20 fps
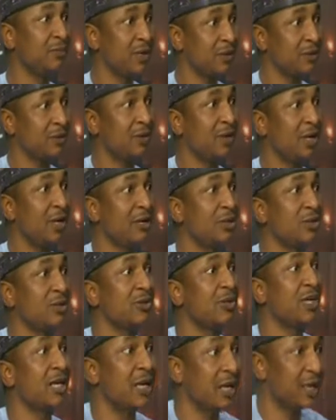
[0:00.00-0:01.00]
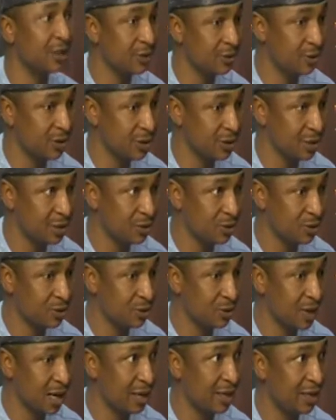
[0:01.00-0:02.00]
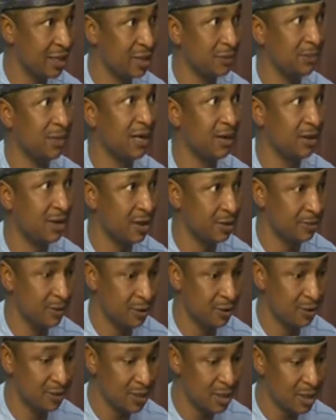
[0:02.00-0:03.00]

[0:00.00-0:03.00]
particularly to the electorate and to INEC's partner, because